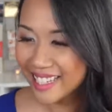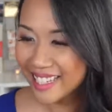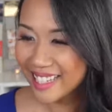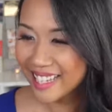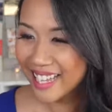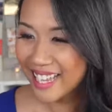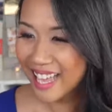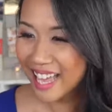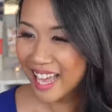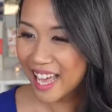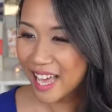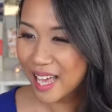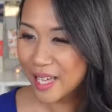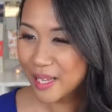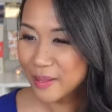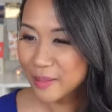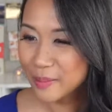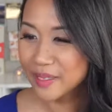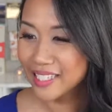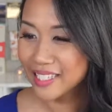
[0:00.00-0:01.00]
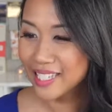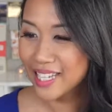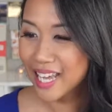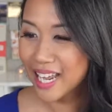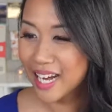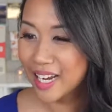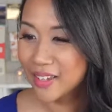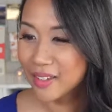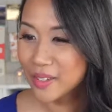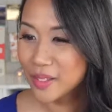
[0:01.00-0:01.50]
absolutely. Shout out
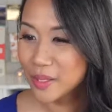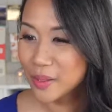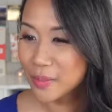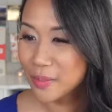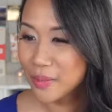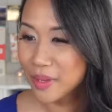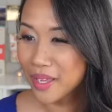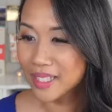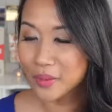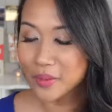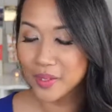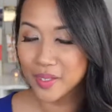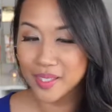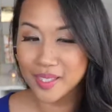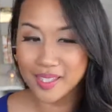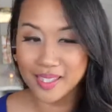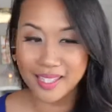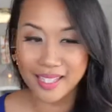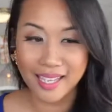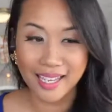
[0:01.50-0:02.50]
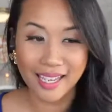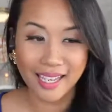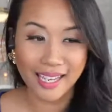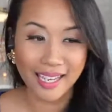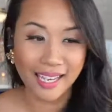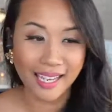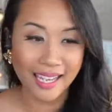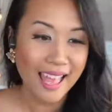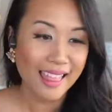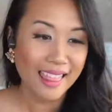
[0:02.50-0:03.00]
to Mike Alton, who is saying
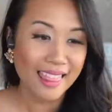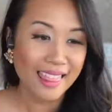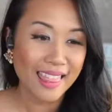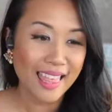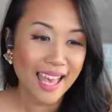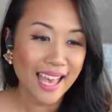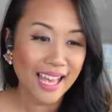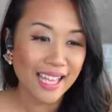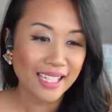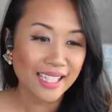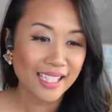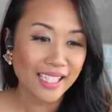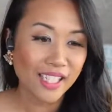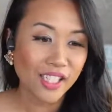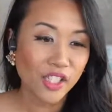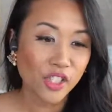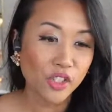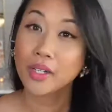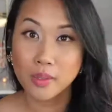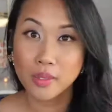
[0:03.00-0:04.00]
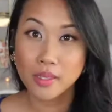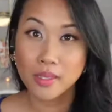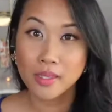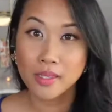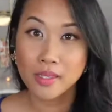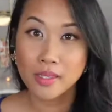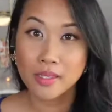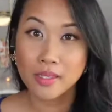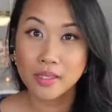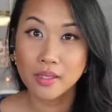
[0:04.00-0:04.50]
that sharing quotes
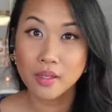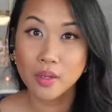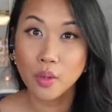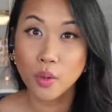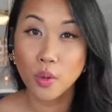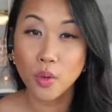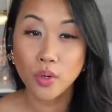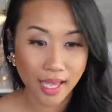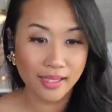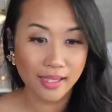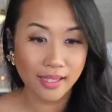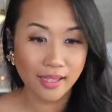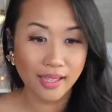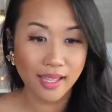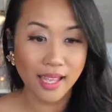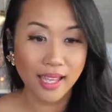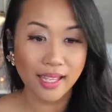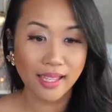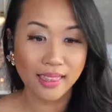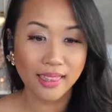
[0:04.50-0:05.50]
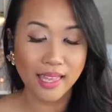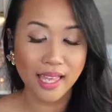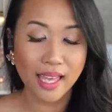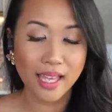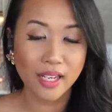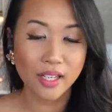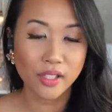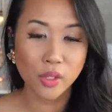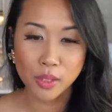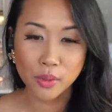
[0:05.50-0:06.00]
or text like that is so
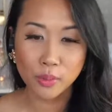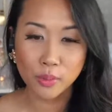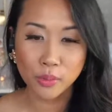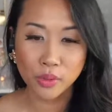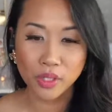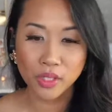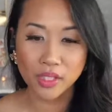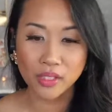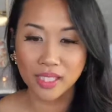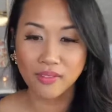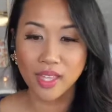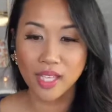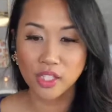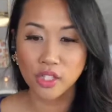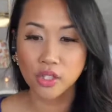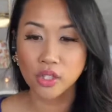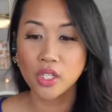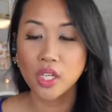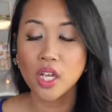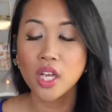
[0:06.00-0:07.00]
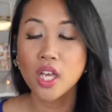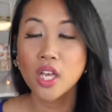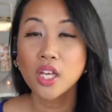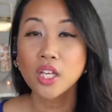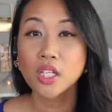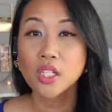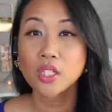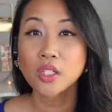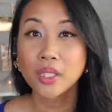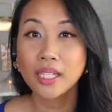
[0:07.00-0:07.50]
much more effective than just
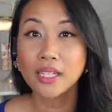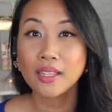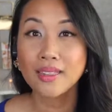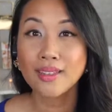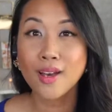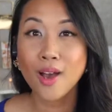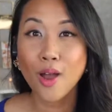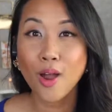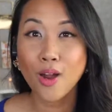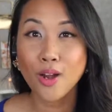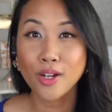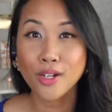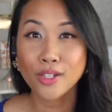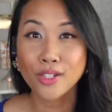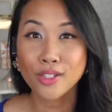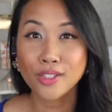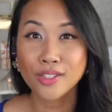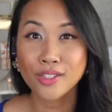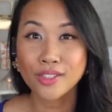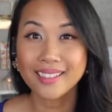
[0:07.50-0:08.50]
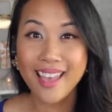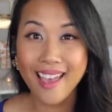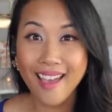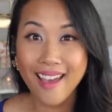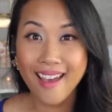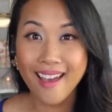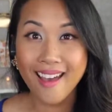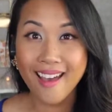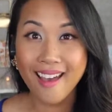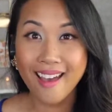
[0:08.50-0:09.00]
tweeting the article.
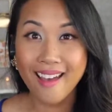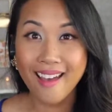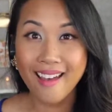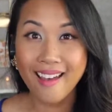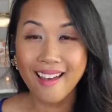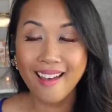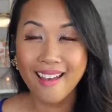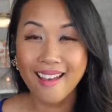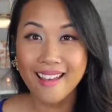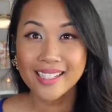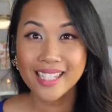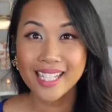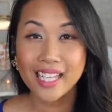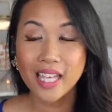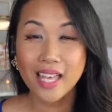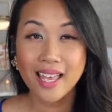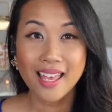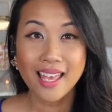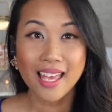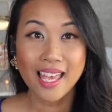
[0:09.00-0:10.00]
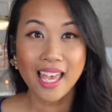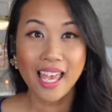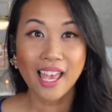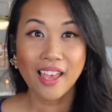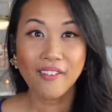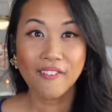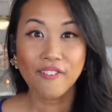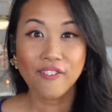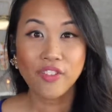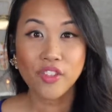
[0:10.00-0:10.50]
Yeah. See, if
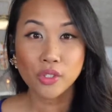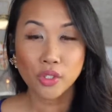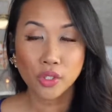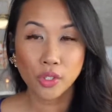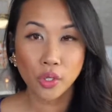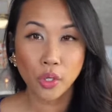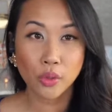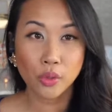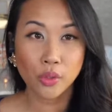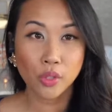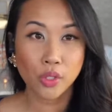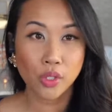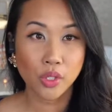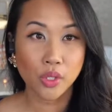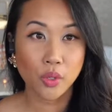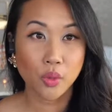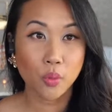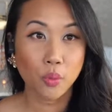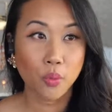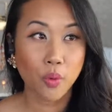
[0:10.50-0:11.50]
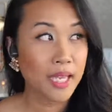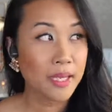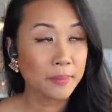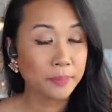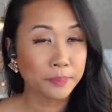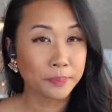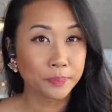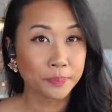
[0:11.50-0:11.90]
you were just to go to the website,